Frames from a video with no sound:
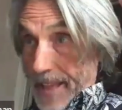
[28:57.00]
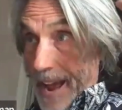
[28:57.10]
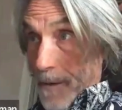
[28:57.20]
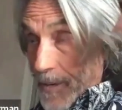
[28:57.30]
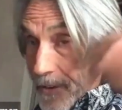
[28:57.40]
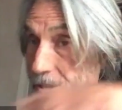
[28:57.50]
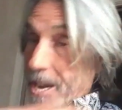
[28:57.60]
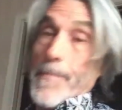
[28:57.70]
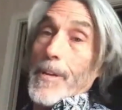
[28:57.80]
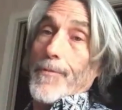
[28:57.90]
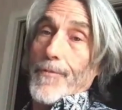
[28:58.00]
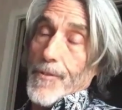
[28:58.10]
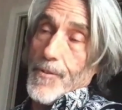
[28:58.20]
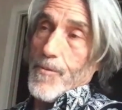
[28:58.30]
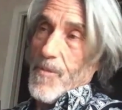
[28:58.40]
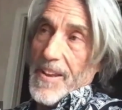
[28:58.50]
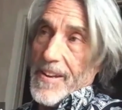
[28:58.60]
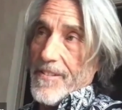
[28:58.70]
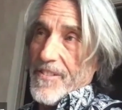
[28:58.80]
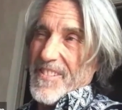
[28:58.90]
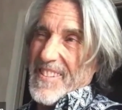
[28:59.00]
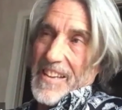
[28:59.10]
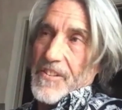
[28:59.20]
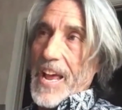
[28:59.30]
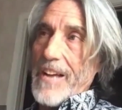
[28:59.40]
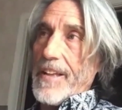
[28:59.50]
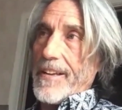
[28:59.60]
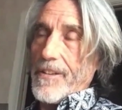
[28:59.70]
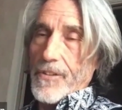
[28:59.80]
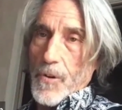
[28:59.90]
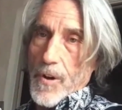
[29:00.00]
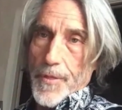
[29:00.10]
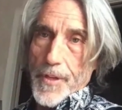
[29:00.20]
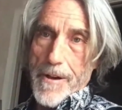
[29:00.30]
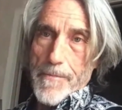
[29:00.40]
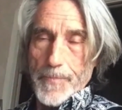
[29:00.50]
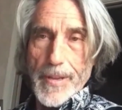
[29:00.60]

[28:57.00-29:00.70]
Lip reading: that which is coming through, and it sticks out like a sore thumb,